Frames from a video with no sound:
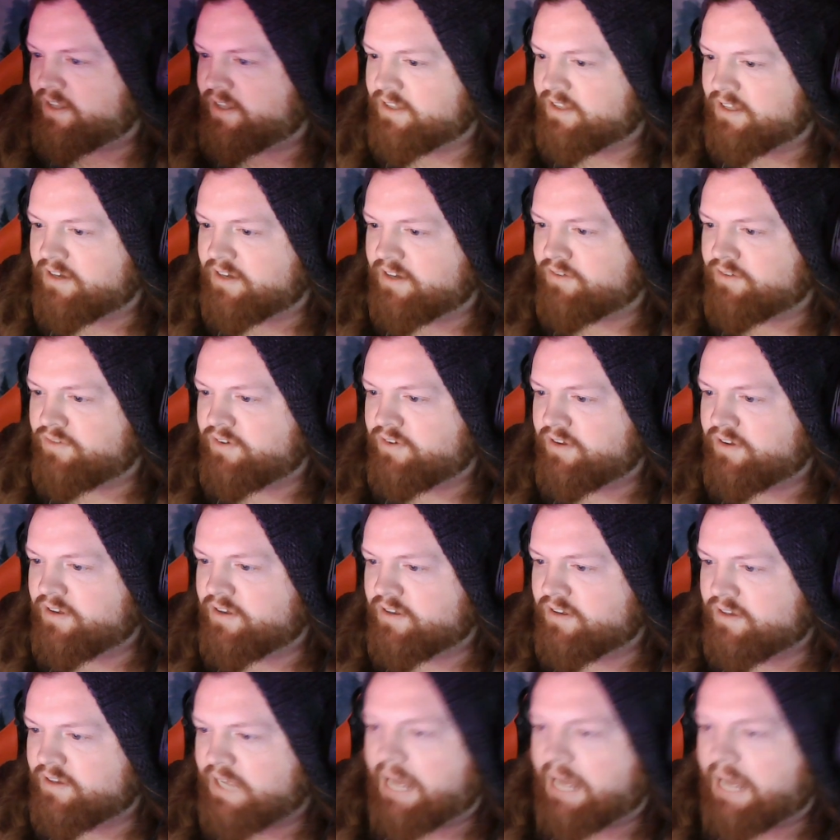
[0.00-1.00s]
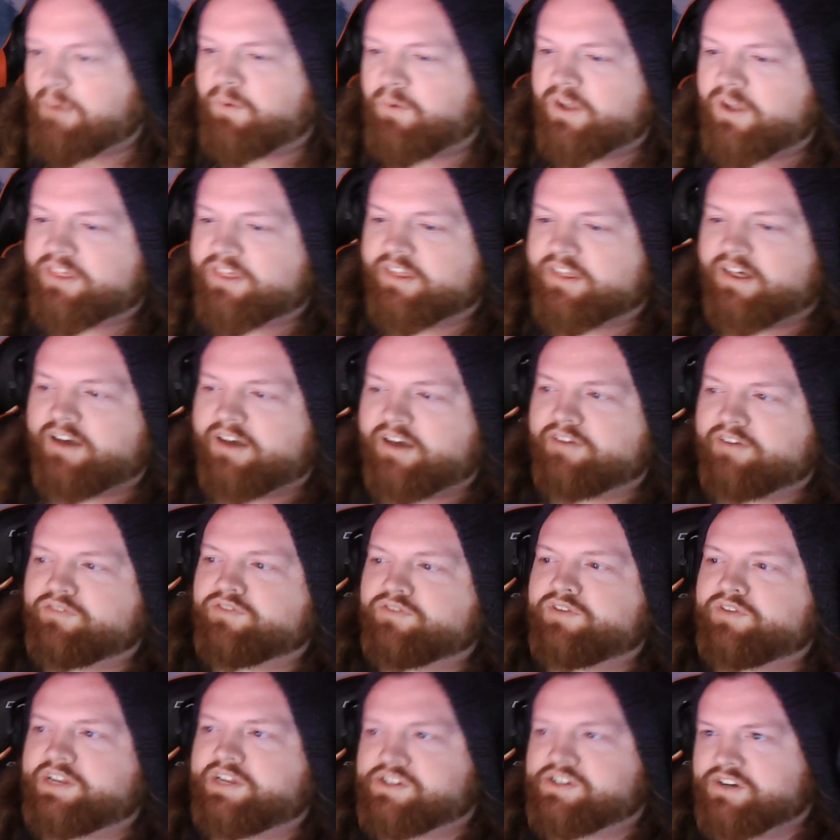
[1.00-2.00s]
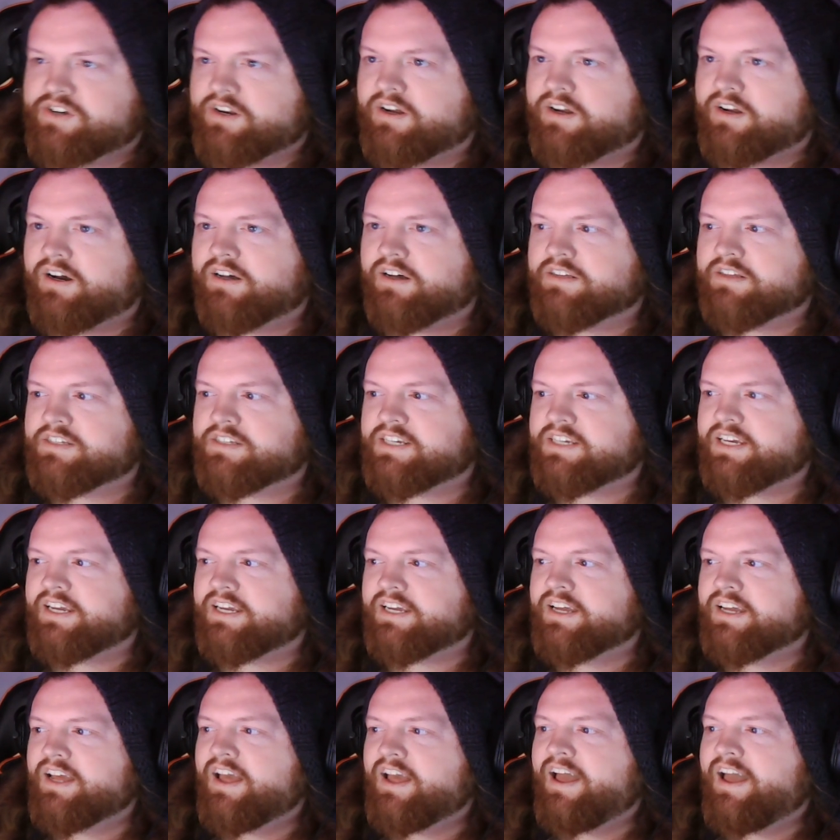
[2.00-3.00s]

Love? Yeah, With Love, featuring Halsey.